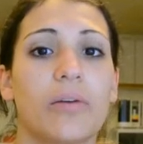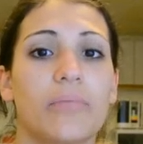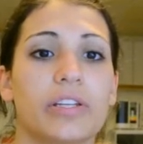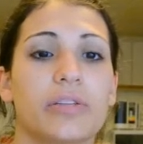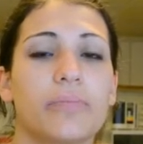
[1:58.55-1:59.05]

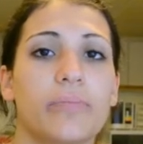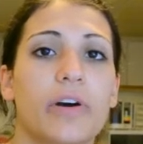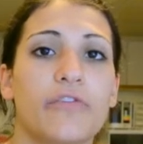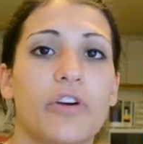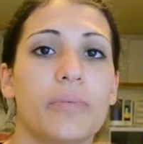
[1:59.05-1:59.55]
like the
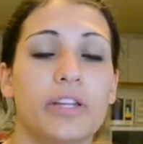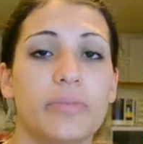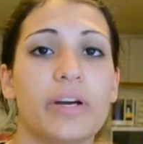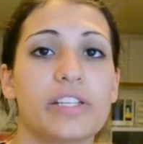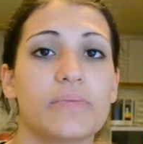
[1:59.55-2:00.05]
formula and the
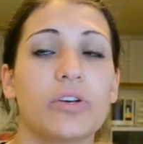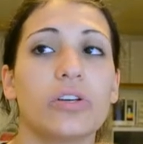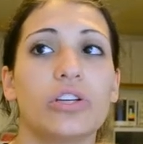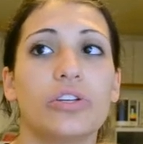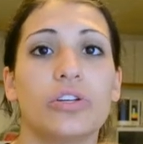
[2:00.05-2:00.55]
breast
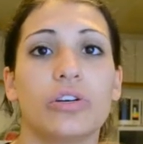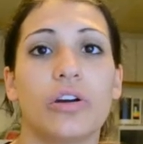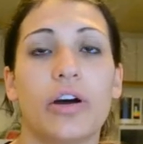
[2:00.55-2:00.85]
milk, you